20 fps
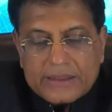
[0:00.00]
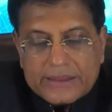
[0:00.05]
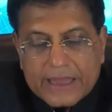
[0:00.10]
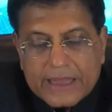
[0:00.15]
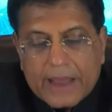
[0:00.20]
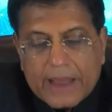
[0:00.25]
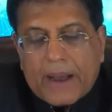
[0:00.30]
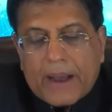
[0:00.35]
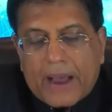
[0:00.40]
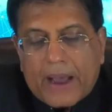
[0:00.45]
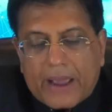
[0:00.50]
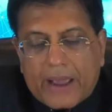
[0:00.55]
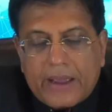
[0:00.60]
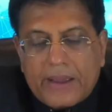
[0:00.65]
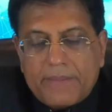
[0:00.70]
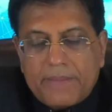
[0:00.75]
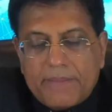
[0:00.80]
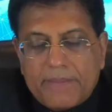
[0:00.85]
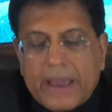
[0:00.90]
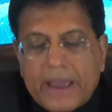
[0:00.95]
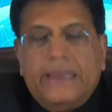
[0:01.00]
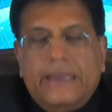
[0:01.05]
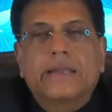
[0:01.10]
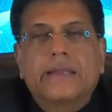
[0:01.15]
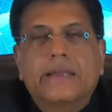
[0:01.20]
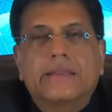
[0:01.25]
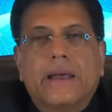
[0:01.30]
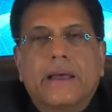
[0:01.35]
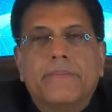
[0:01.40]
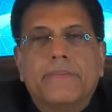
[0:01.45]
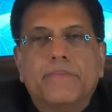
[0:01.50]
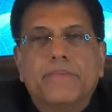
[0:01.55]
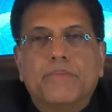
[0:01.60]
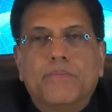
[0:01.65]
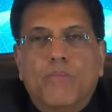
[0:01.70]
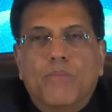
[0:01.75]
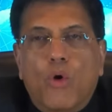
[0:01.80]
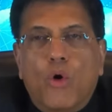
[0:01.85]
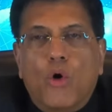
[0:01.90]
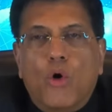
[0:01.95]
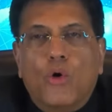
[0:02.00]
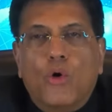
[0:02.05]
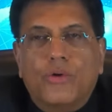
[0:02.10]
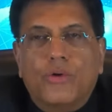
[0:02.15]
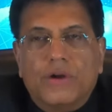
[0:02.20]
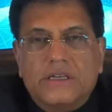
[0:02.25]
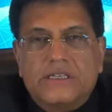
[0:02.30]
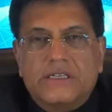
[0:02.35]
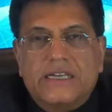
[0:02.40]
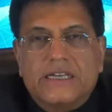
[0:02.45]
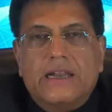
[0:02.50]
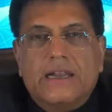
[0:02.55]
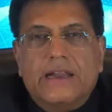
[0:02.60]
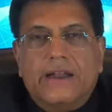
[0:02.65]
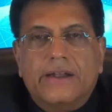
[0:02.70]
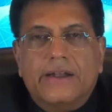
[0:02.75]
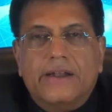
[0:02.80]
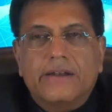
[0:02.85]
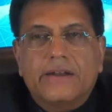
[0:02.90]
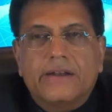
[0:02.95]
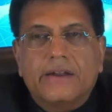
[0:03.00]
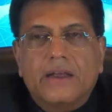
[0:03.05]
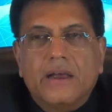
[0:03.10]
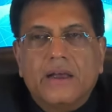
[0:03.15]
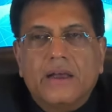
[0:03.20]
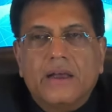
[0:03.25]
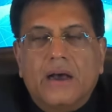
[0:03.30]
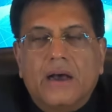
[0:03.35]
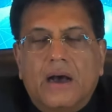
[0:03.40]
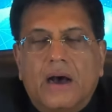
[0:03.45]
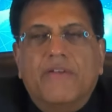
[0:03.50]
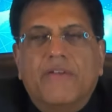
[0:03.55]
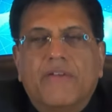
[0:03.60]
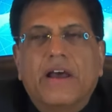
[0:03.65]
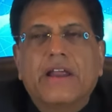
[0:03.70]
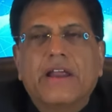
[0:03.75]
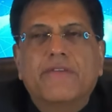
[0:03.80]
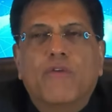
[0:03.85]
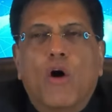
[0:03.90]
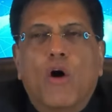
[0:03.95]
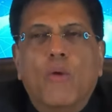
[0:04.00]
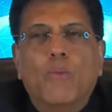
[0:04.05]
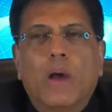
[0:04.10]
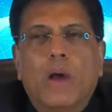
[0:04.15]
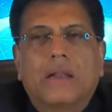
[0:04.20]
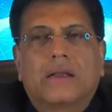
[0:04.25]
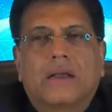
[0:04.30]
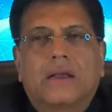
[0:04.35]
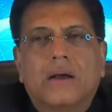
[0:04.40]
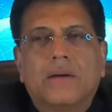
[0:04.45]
thereby making them more resilient. A very warm